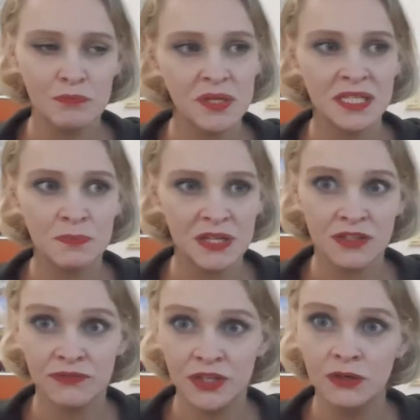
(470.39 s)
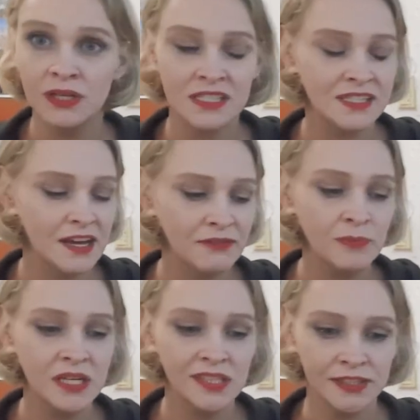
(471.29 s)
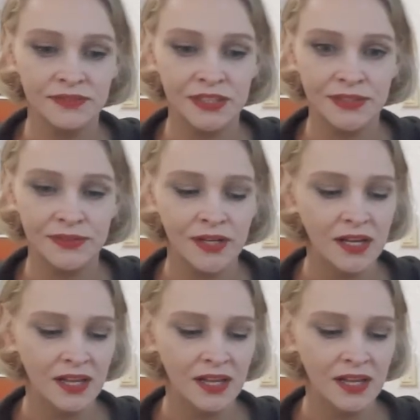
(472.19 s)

but it's because of you. It's never because of you.